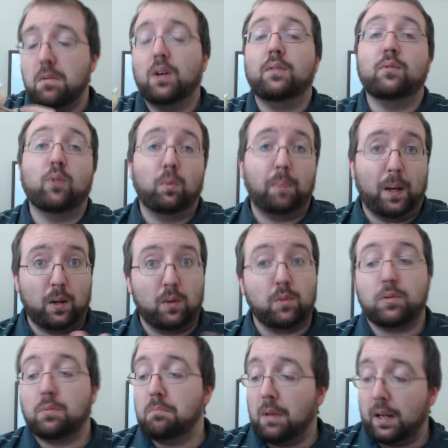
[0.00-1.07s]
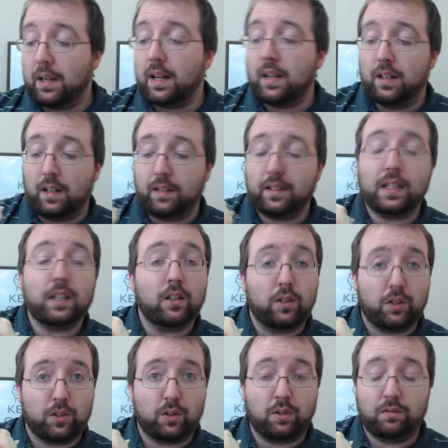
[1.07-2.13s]
Overall pose, oh yeah, I think it
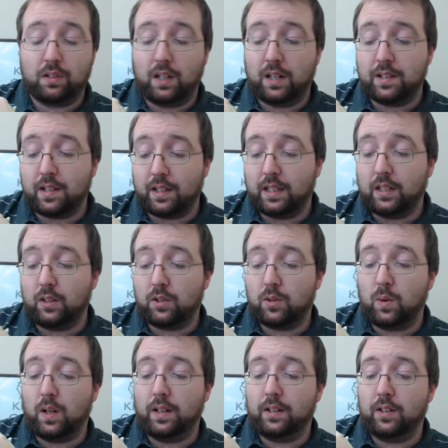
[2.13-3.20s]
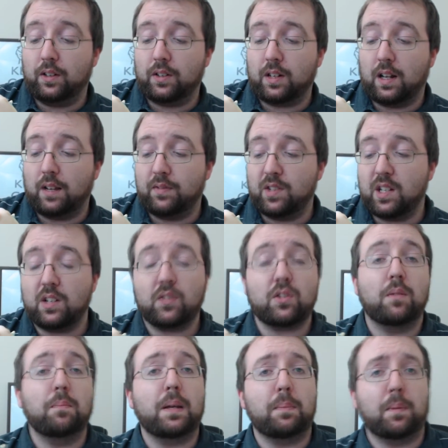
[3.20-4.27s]
looks all right. I think it looks quite good. I've seen
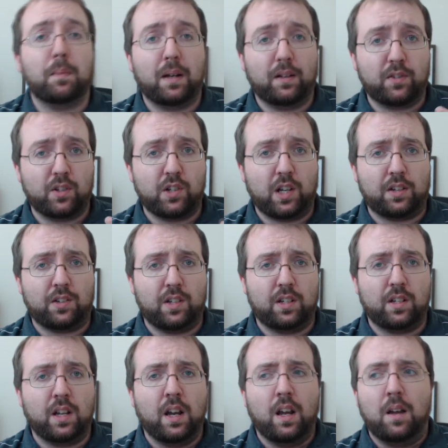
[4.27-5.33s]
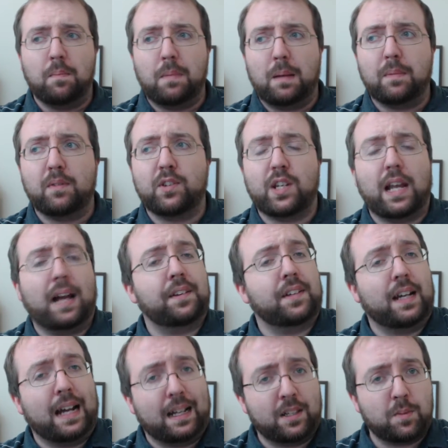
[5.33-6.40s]
some people might have suggested maybe if she had
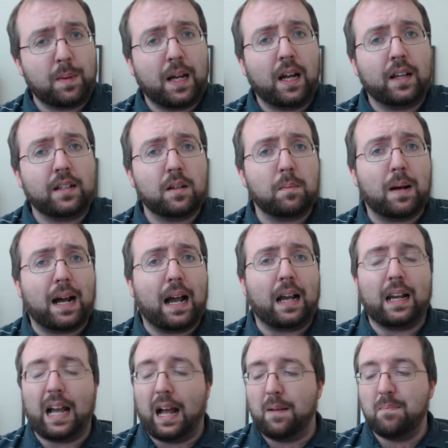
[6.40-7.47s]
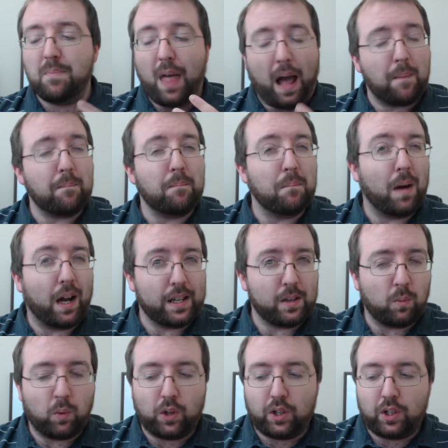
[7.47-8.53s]
her hands behind her back, that
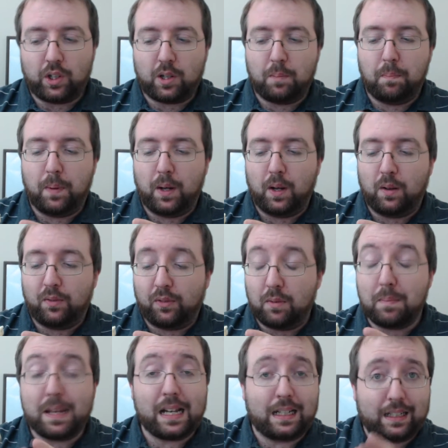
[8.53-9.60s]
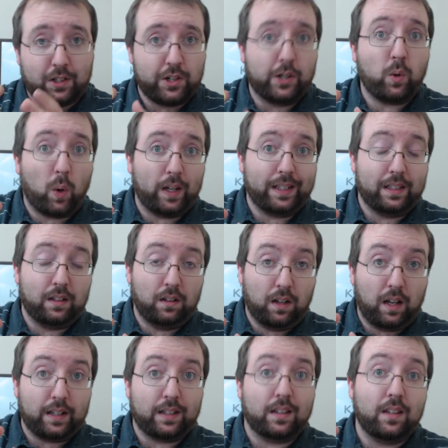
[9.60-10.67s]
might work, but for me, I actually quite
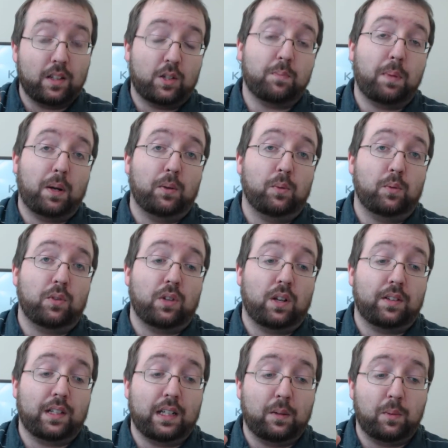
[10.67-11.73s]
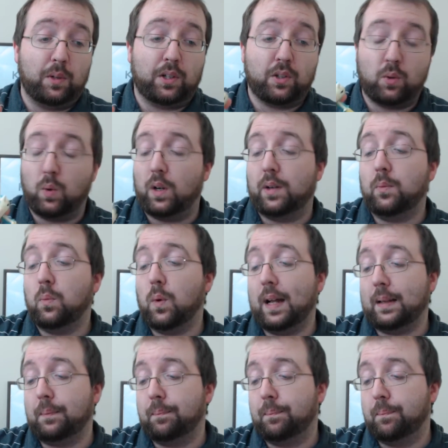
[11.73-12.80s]
like this pose. I think it works quite
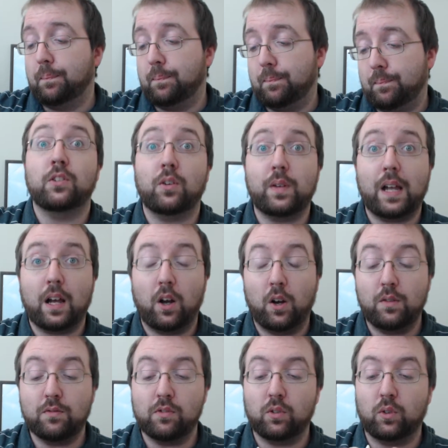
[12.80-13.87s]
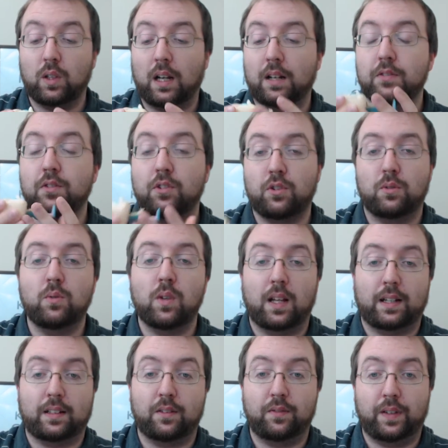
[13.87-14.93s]
well. So yeah, overall, I do
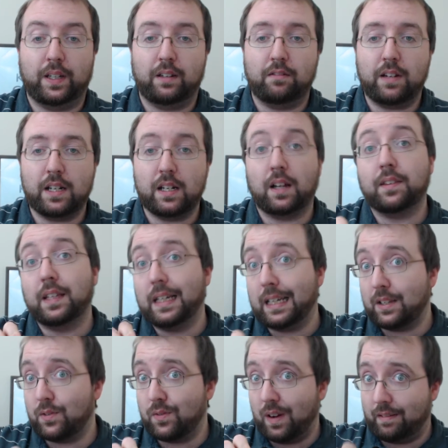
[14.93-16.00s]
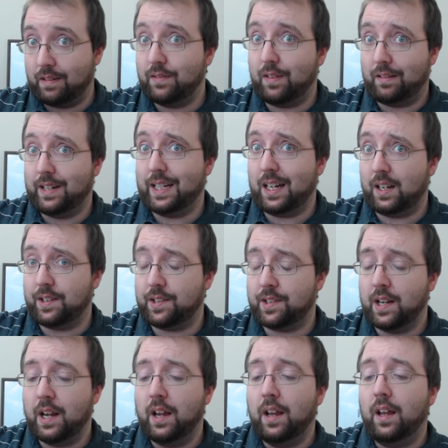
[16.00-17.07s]
like the figurine. I think it's very, very
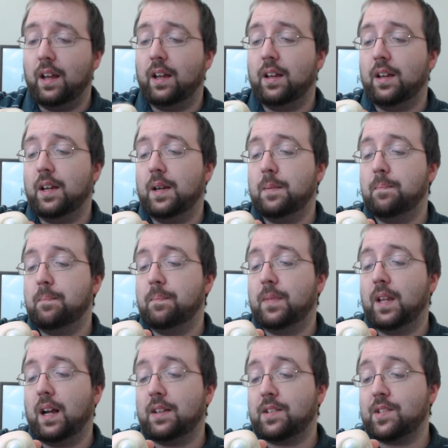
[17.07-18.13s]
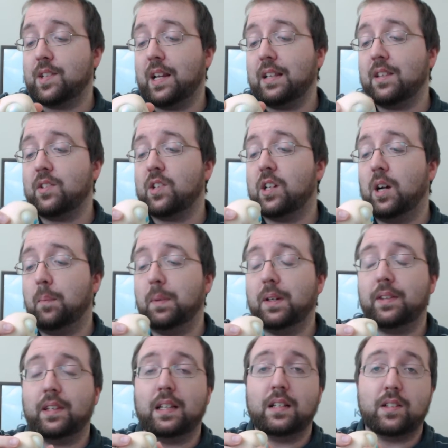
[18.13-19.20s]
nice. As I say, there's a
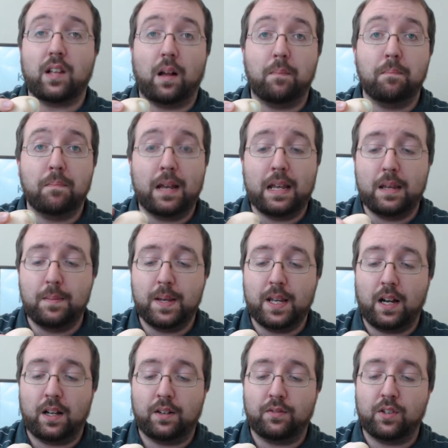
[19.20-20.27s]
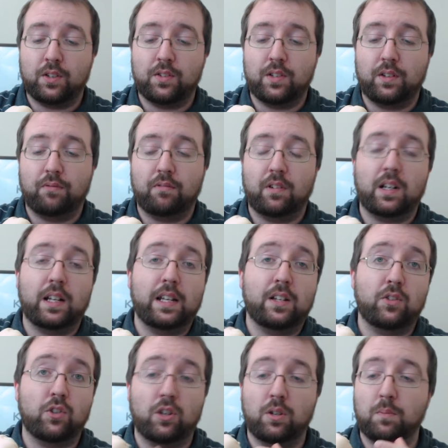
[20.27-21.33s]
couple of things that maybe I'd have done differently
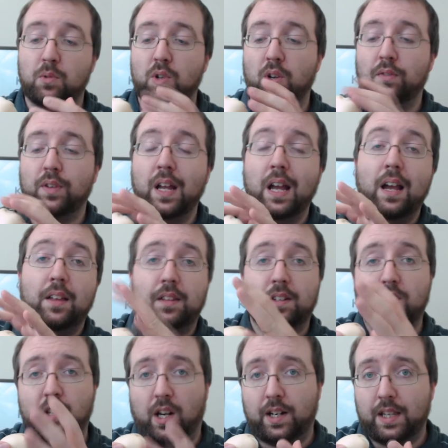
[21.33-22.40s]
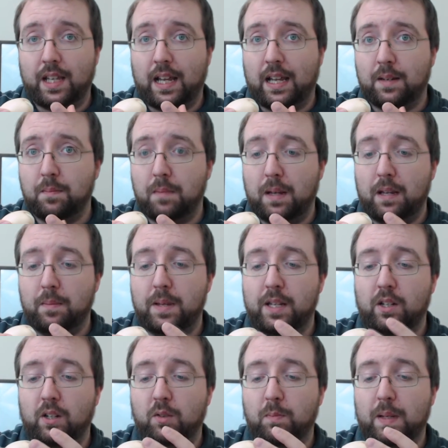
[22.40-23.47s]
in terms of the design of the head. Maybe
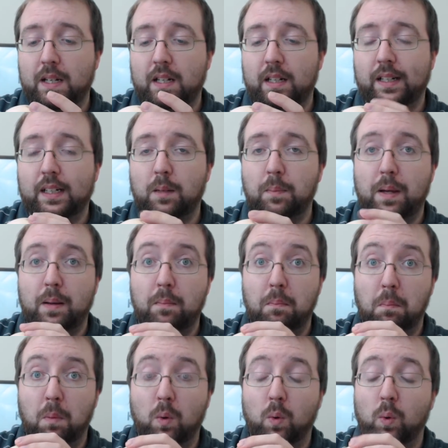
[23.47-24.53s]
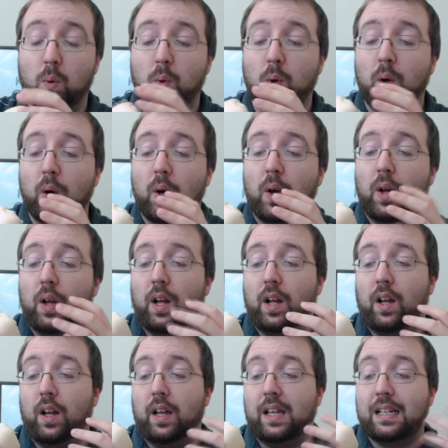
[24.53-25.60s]
could have been a little bit more
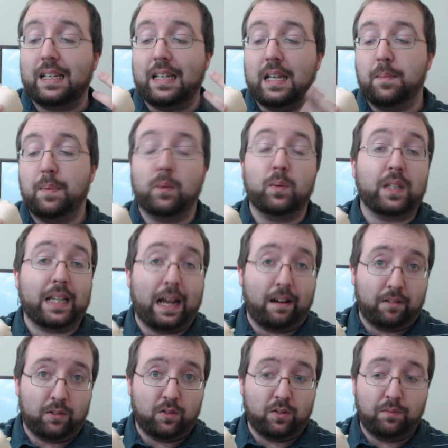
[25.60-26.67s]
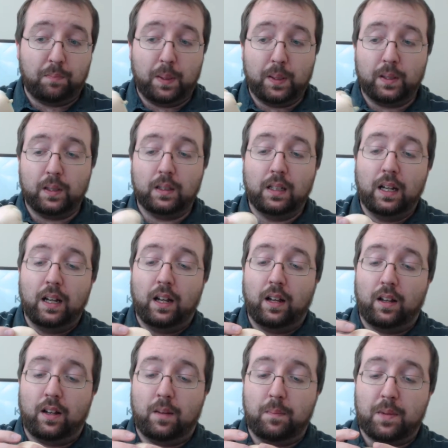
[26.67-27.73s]
in keeping with the character of Pearl.
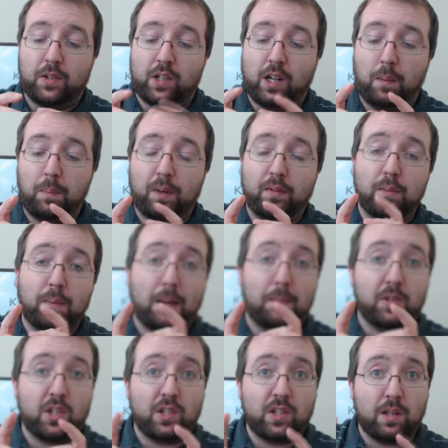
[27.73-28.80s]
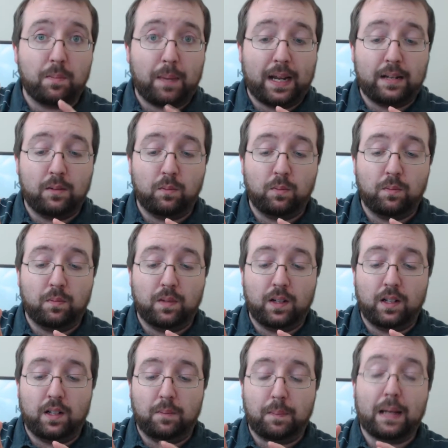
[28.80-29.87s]
There's a couple of the blemishes in the